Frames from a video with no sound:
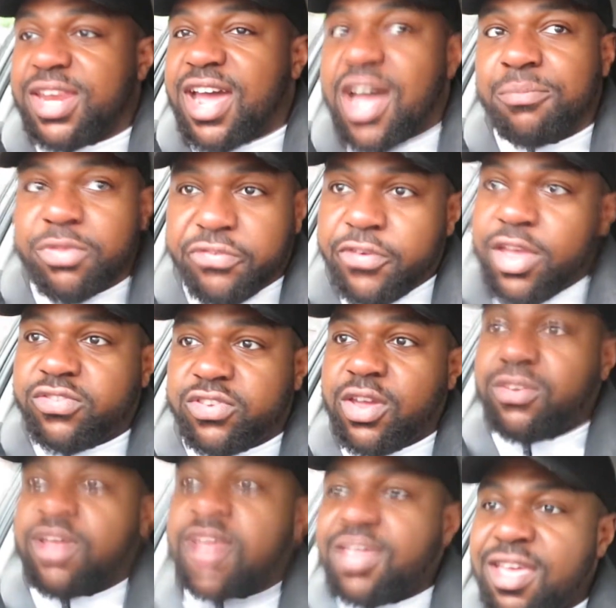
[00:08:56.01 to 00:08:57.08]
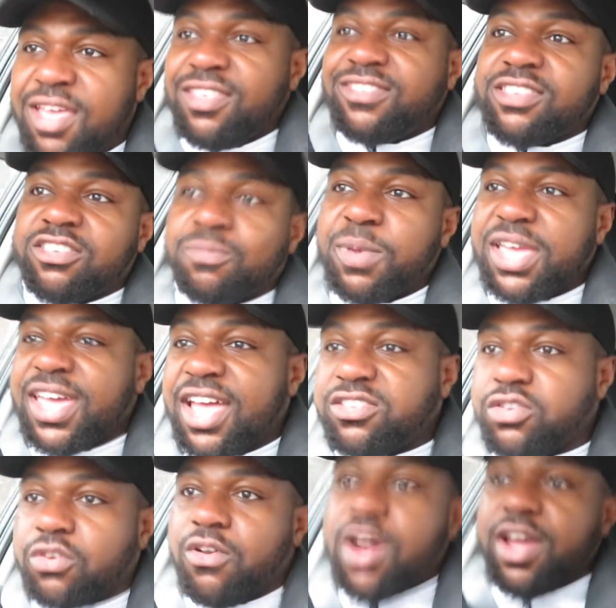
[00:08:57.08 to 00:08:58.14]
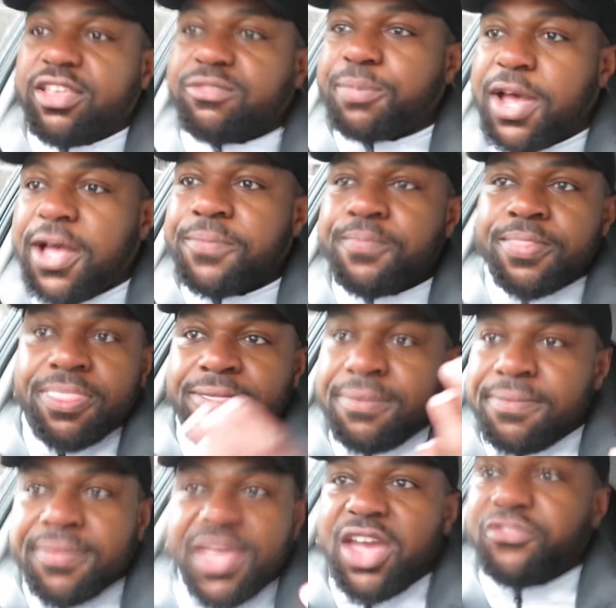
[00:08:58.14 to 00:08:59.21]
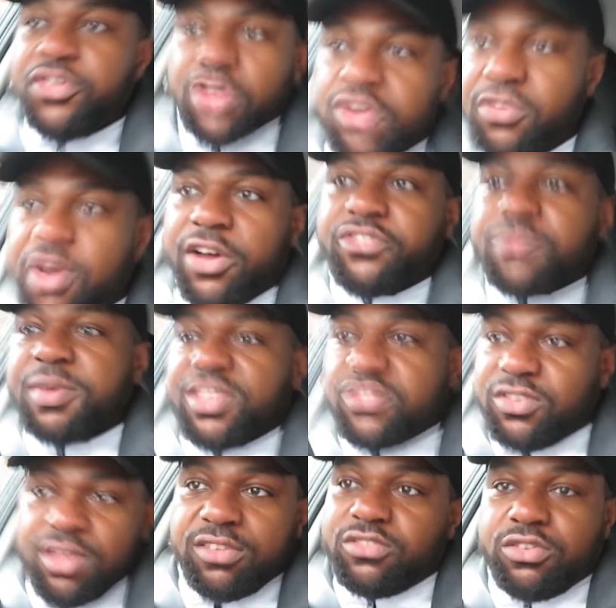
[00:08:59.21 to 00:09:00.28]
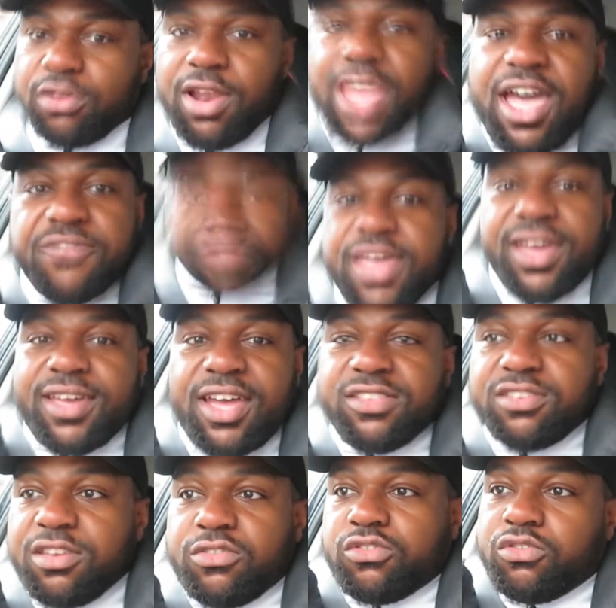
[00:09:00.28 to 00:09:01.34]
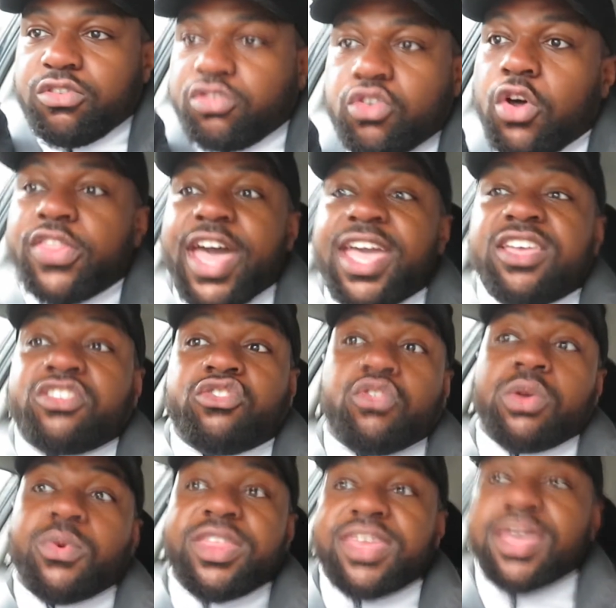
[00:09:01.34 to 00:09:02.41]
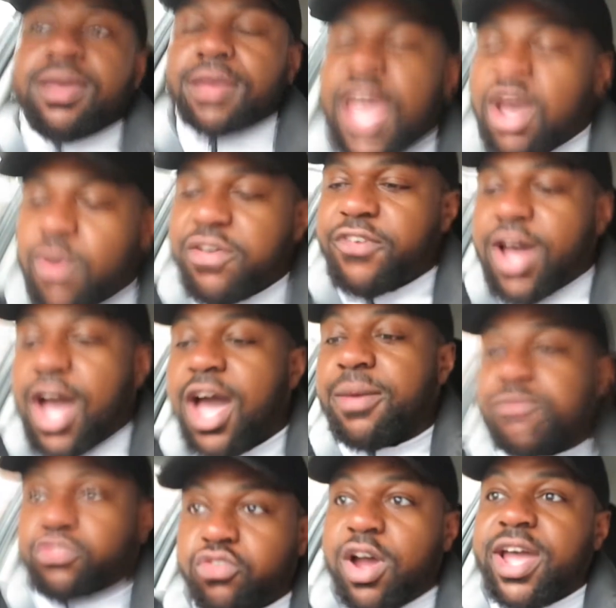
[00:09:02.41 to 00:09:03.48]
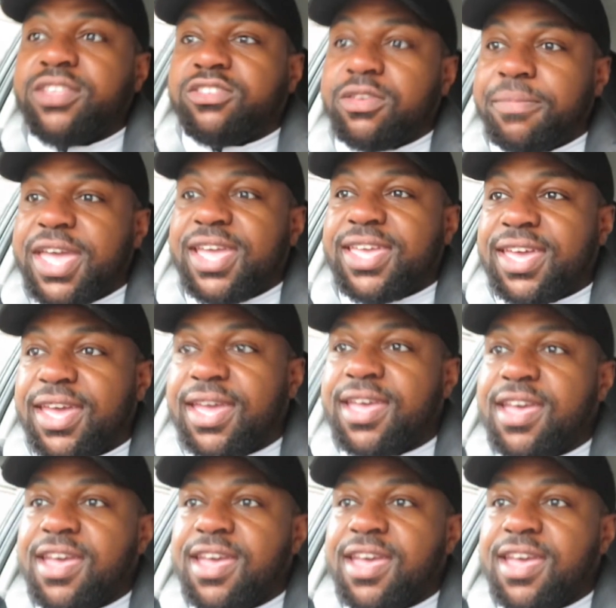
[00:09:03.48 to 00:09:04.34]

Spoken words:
Now I'm the first owner since it's been categorized, but every owner after me, it's got to have that it's just got that history with it. However, I'm trying to make it